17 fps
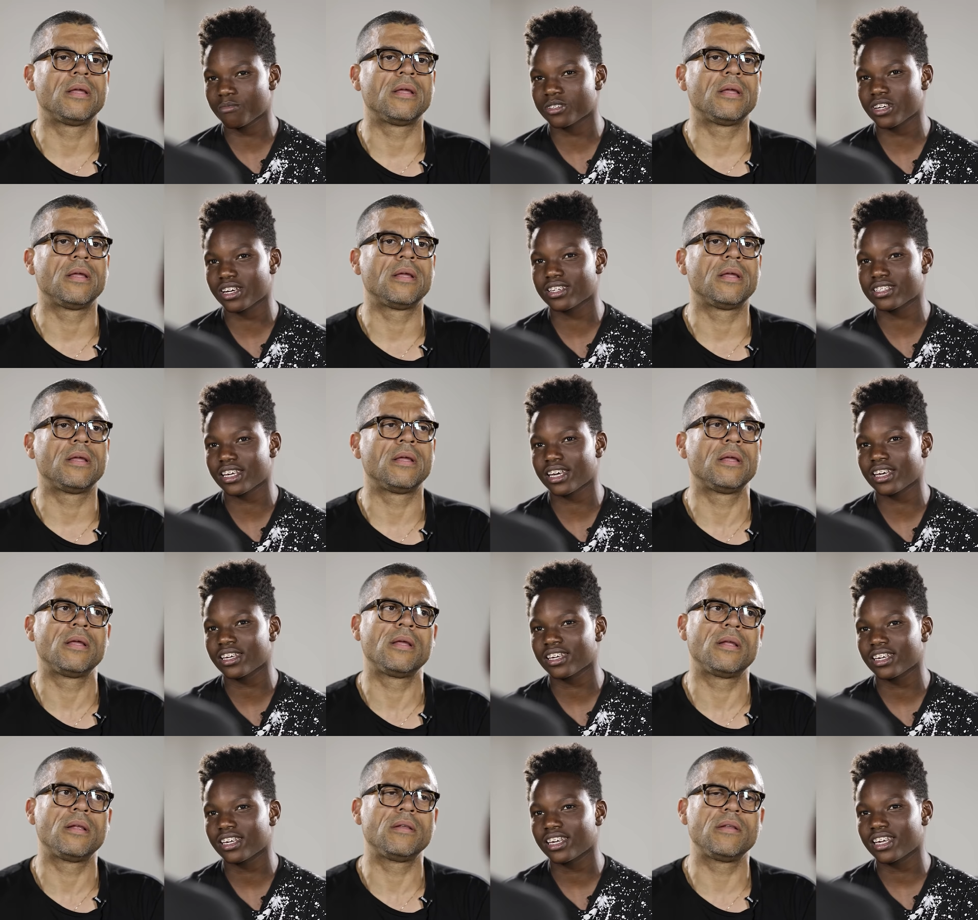Speaker 1: what I'm trying to
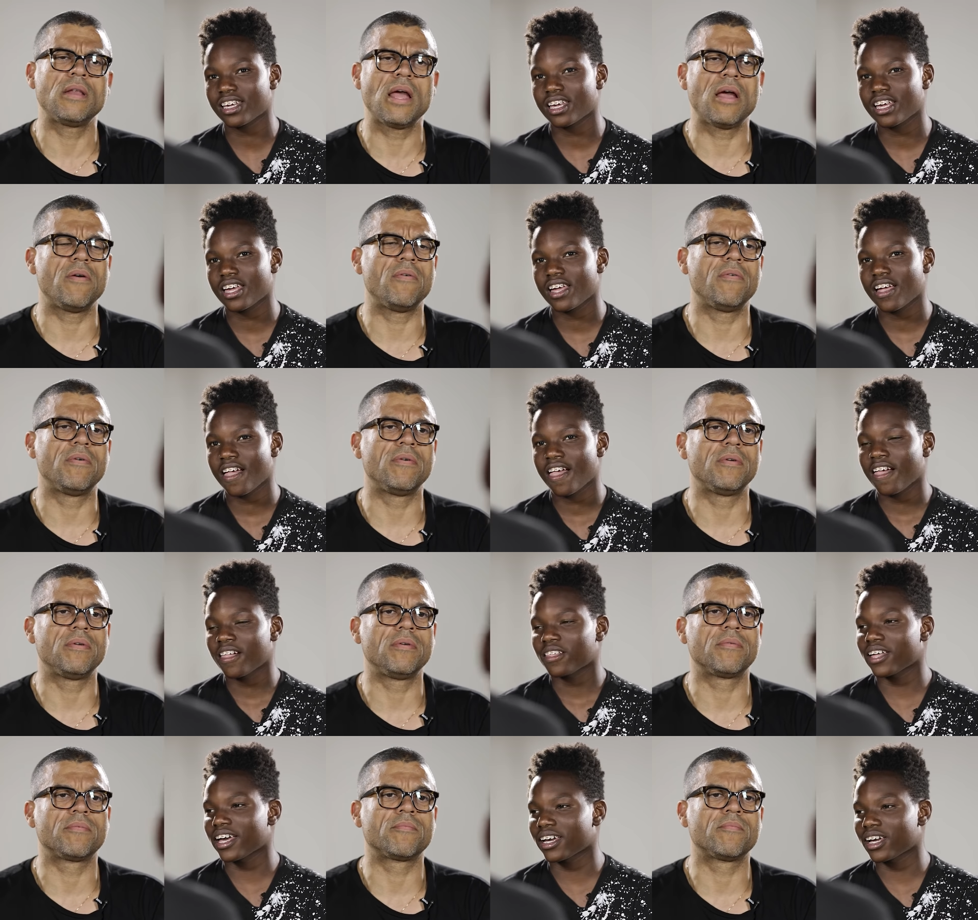say? No.
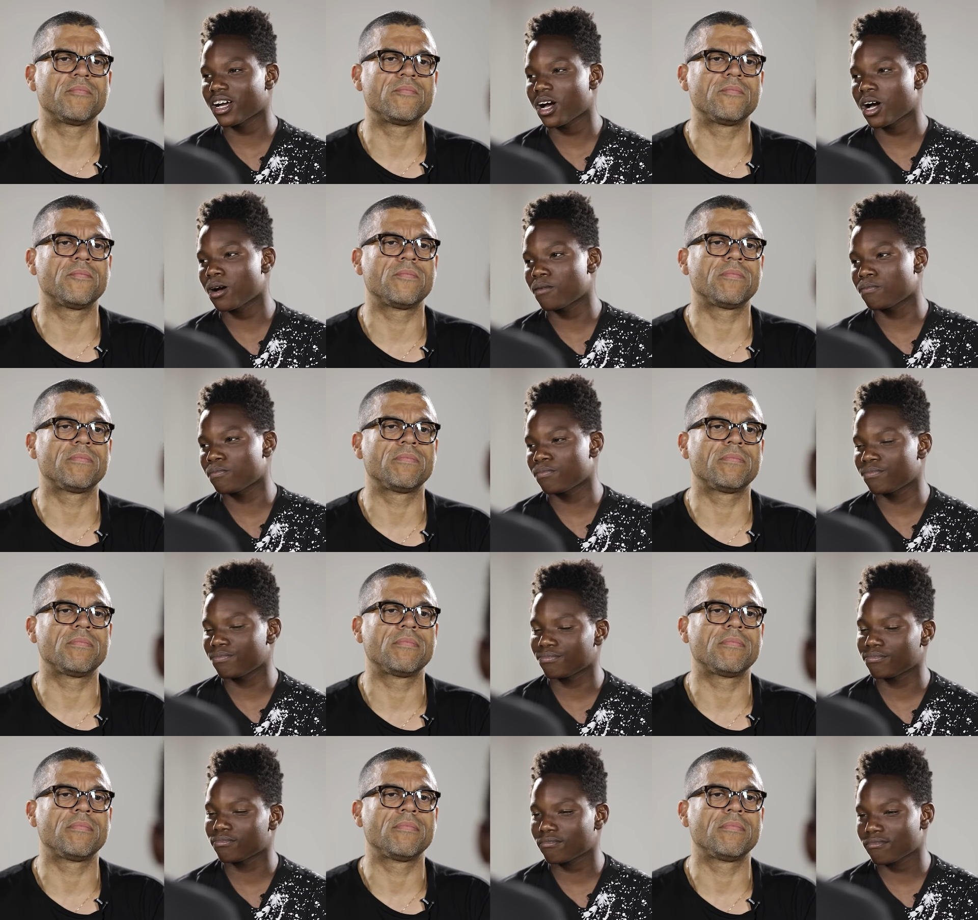Like,
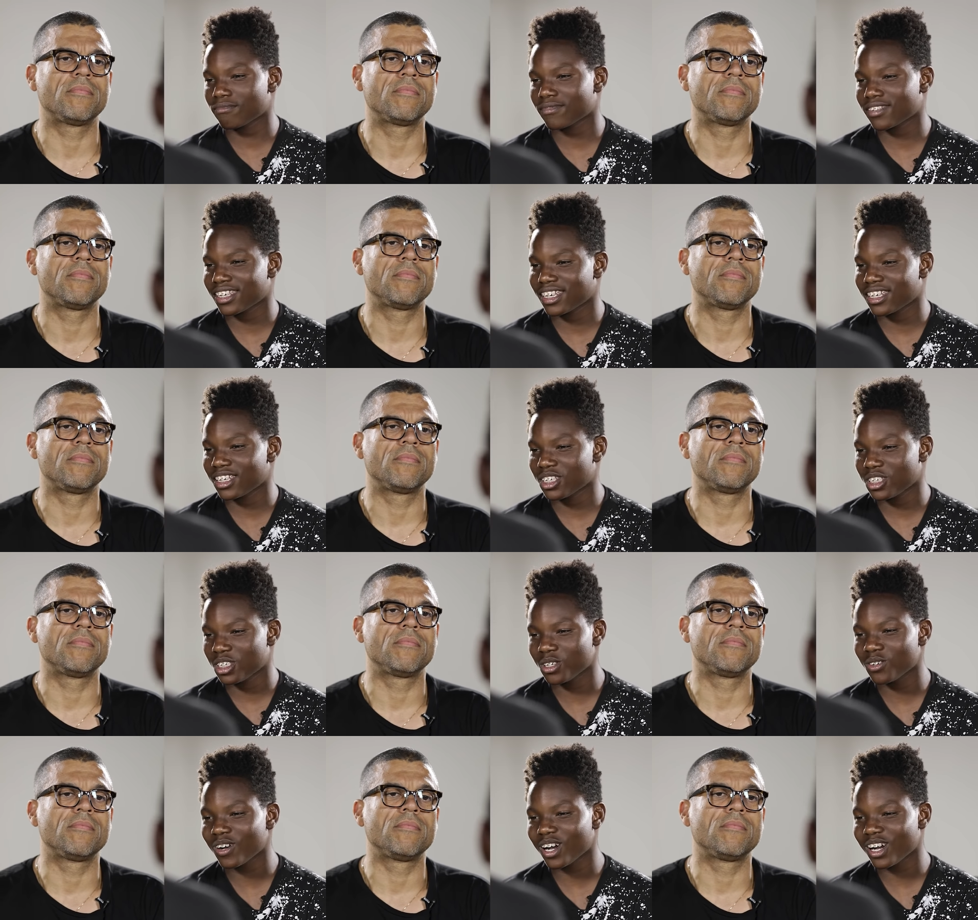um,
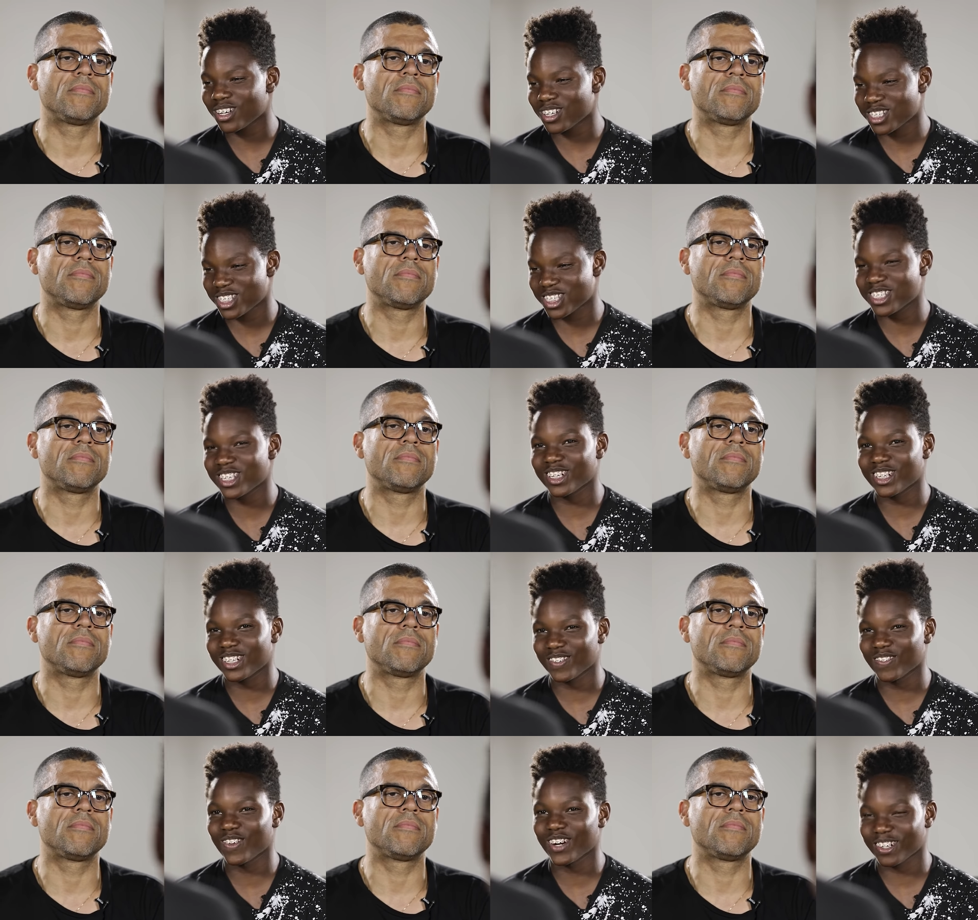you
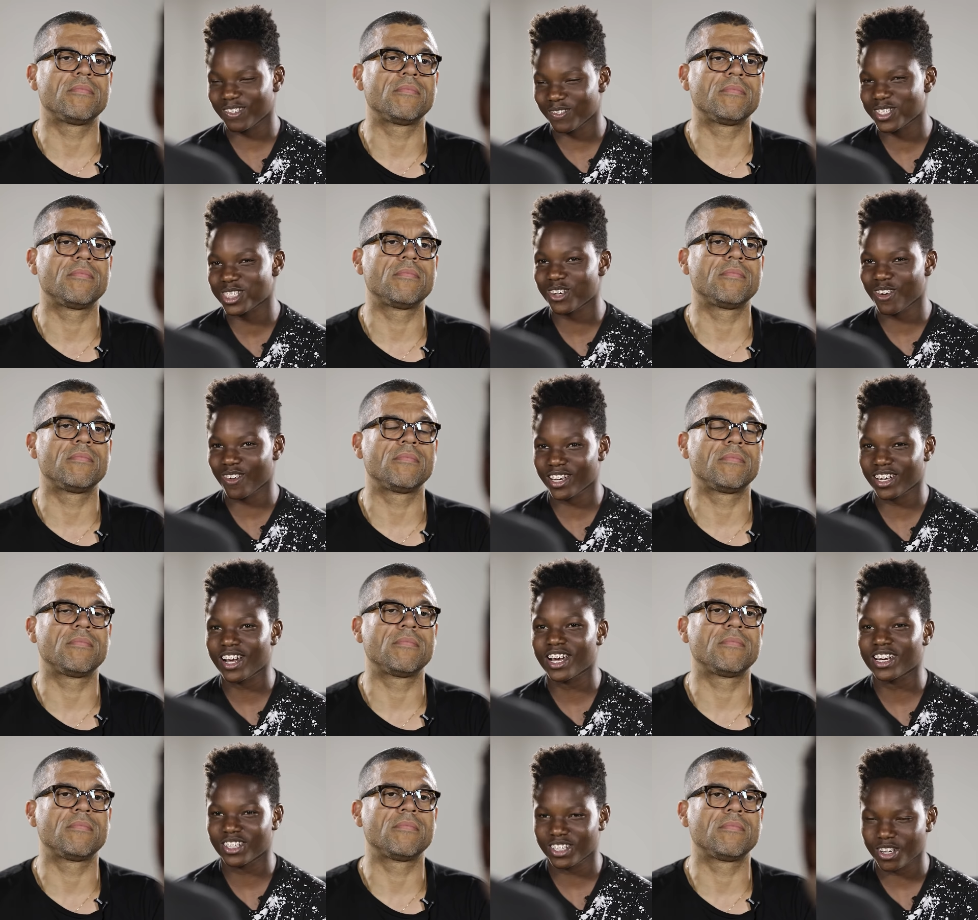understood what was
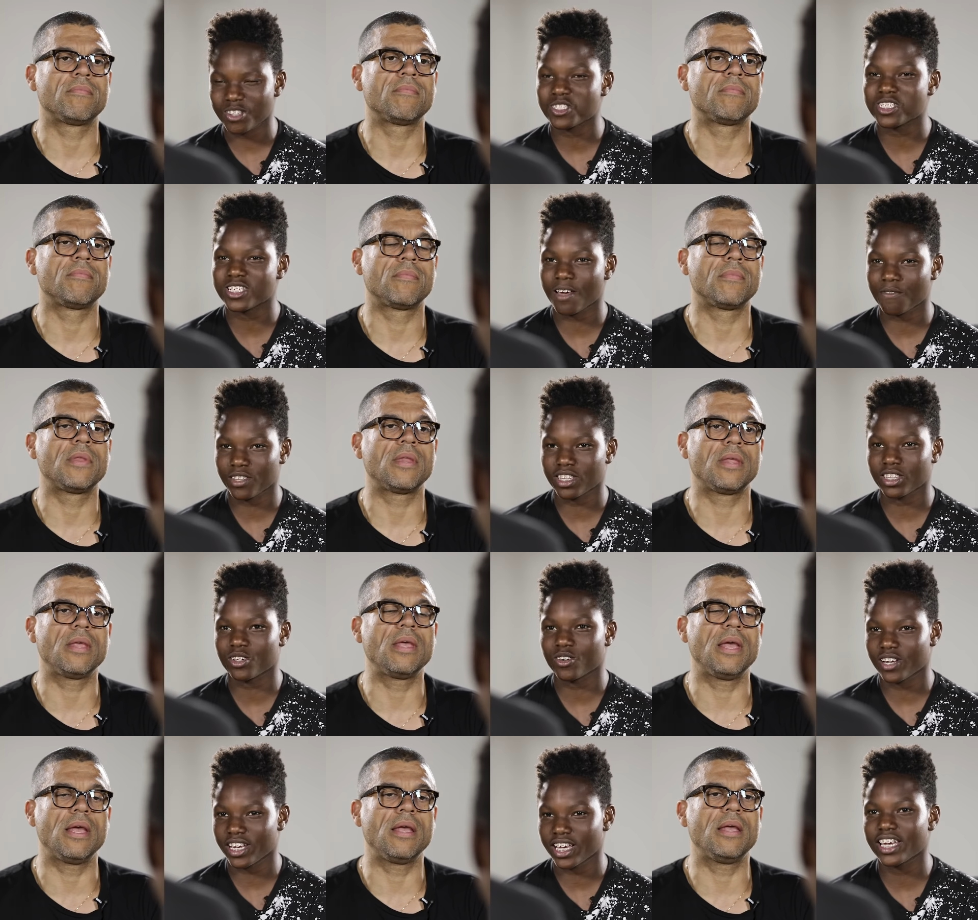going on, you know,
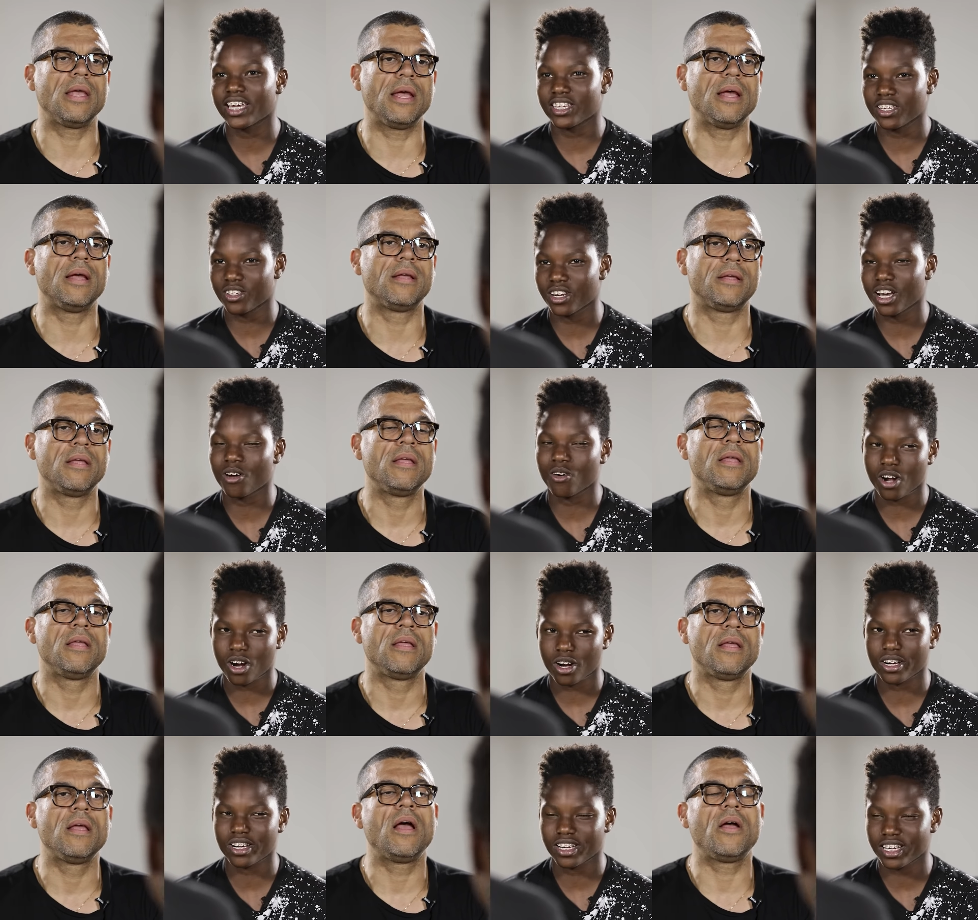seventh grade, yeah. you know how
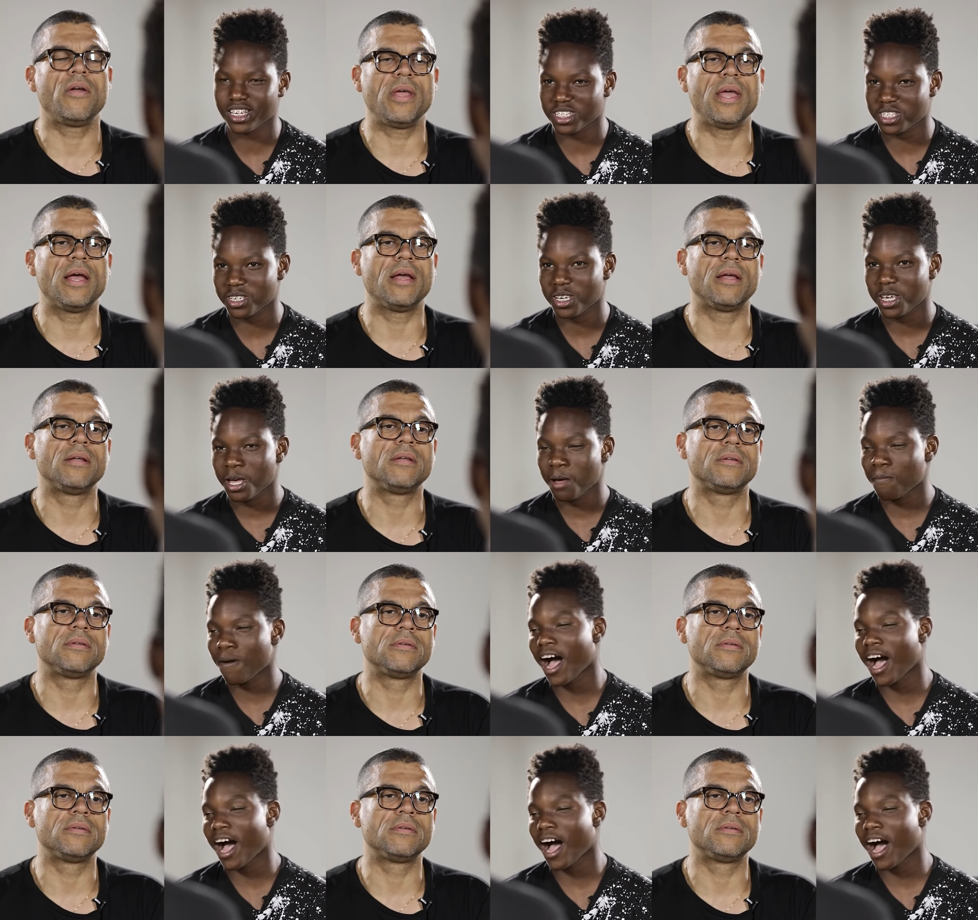hard it oh, is. Yeah.